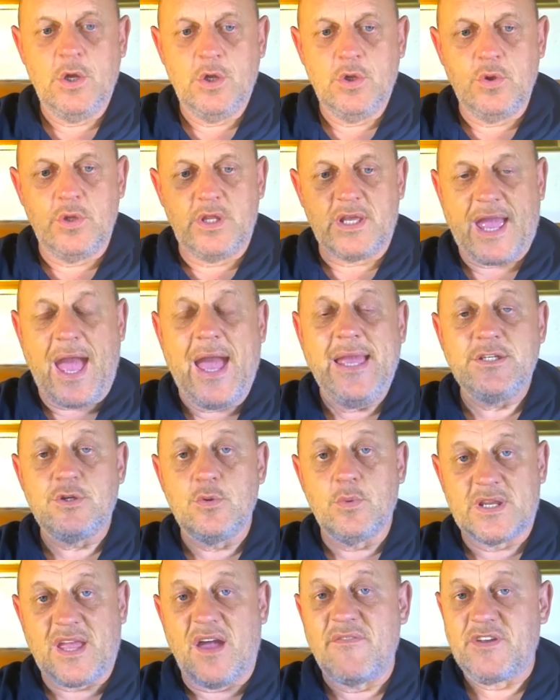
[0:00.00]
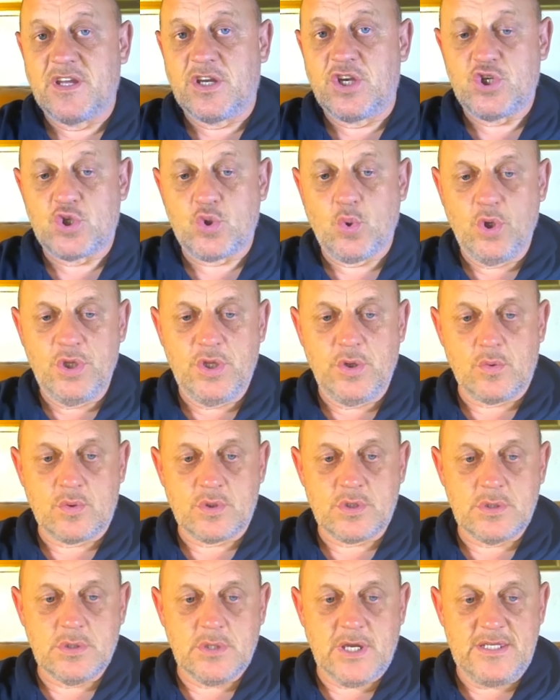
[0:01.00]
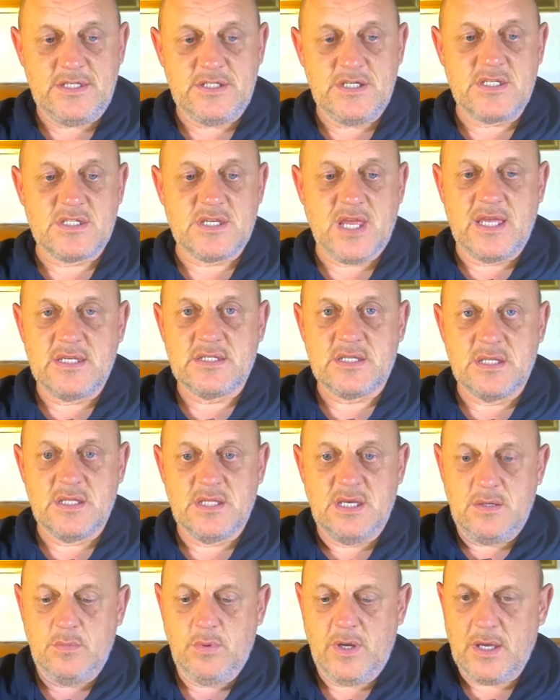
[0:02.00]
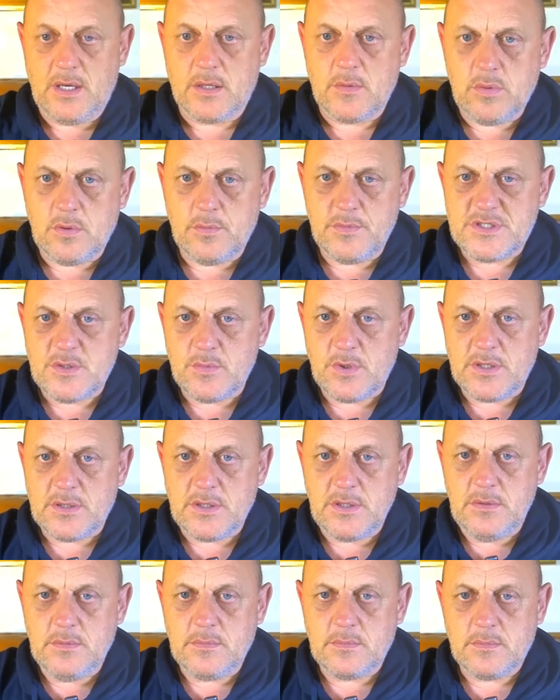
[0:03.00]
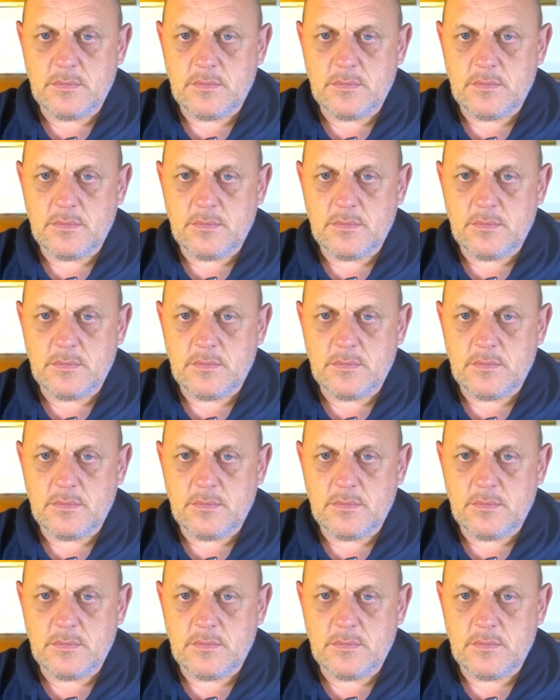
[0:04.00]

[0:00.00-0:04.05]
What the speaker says: Now, the guys who were given custodials, it just says that they were, what was the word then?